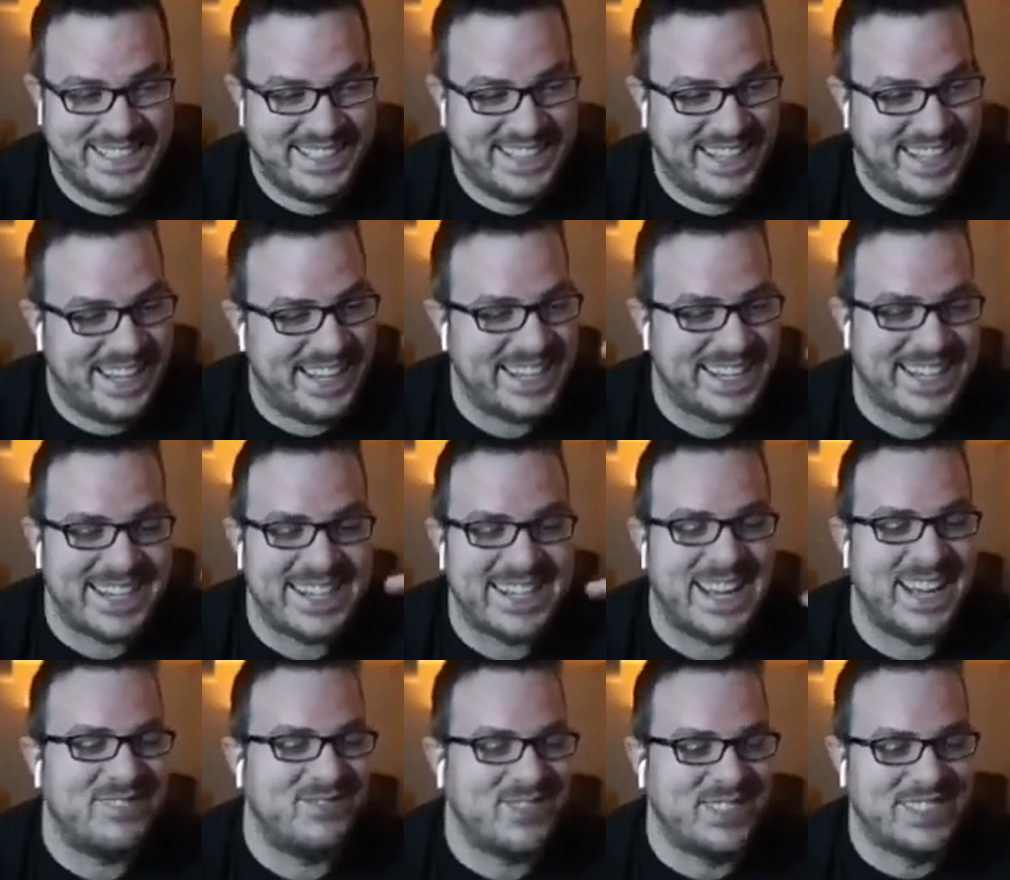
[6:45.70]
I
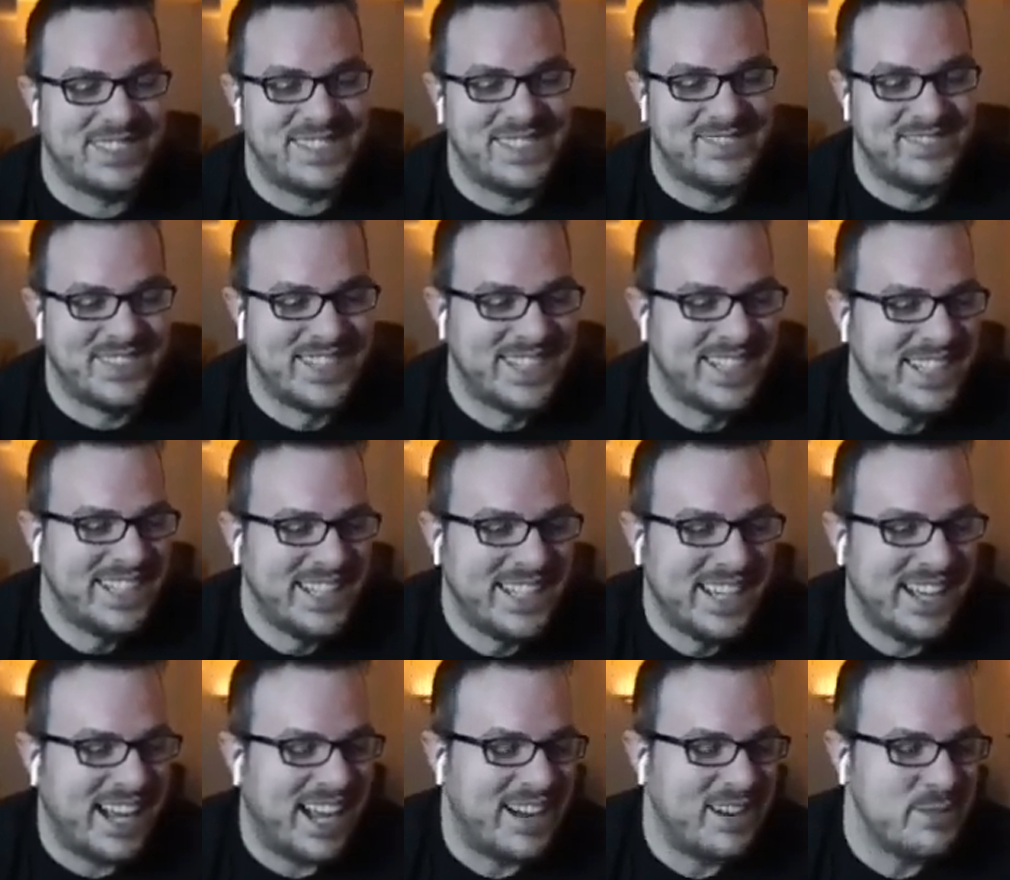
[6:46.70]
cannot believe.
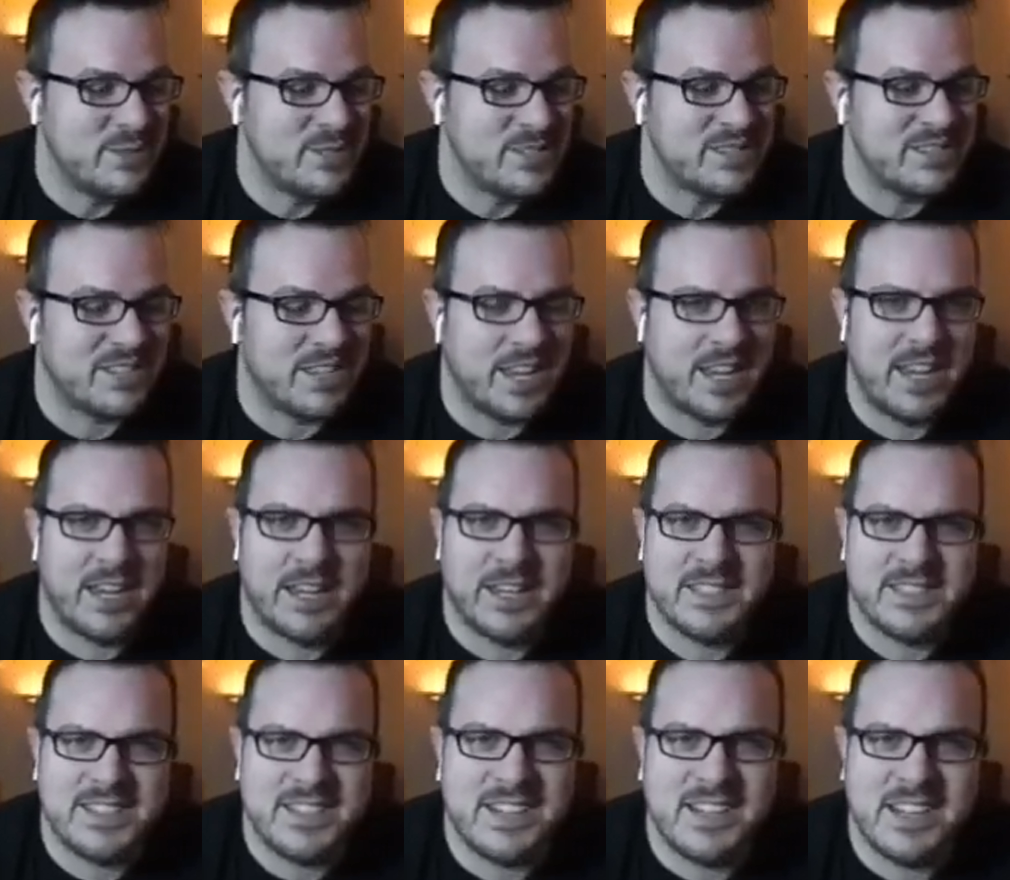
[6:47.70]
I was just like
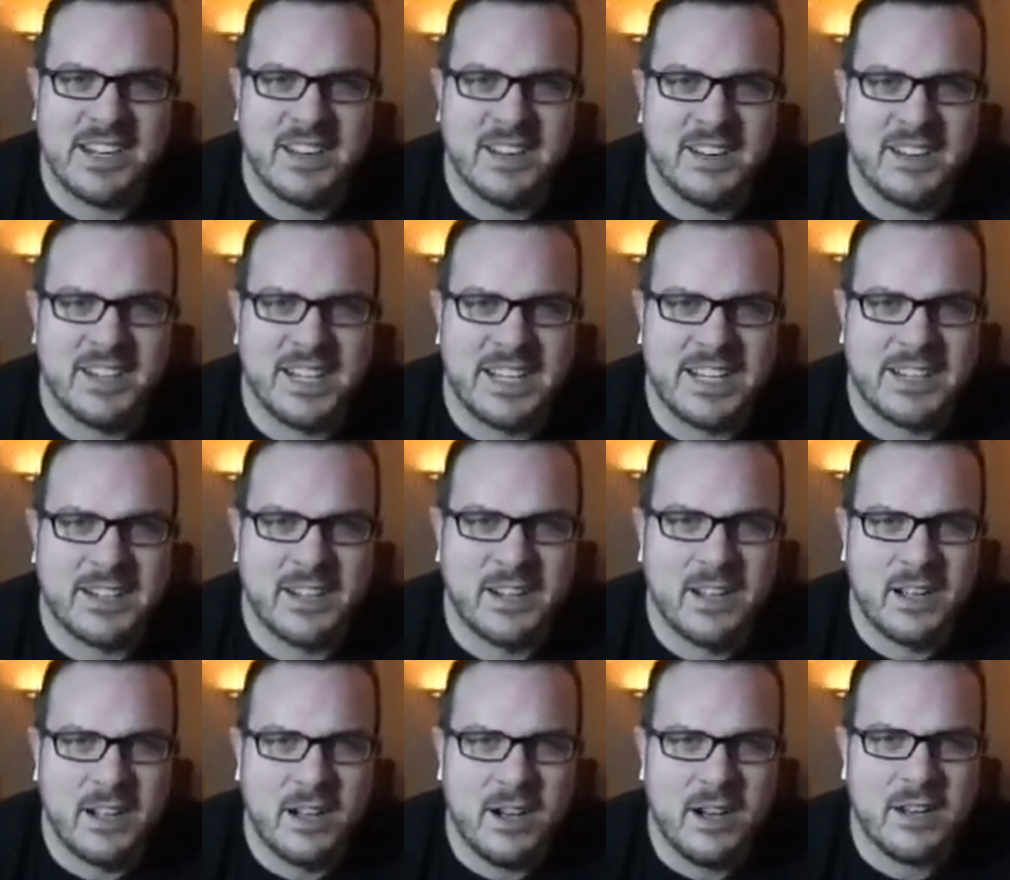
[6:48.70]
sitting here, like,
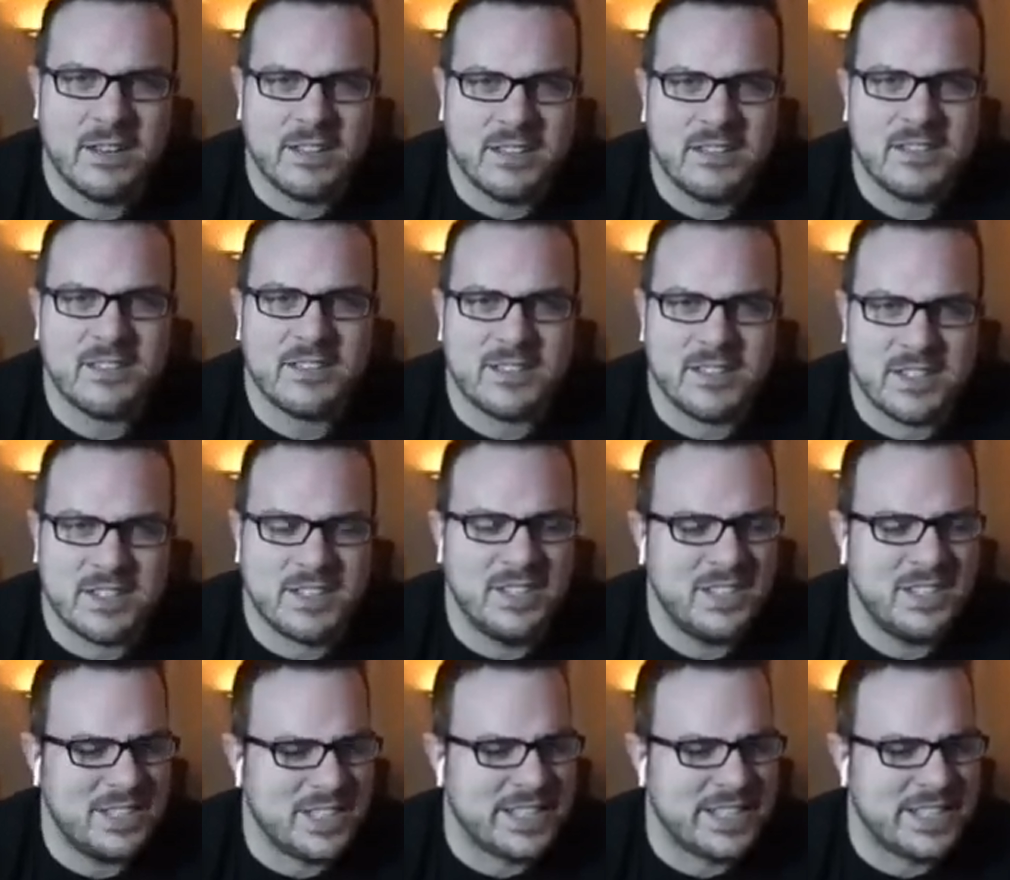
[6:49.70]
oh, this looks good.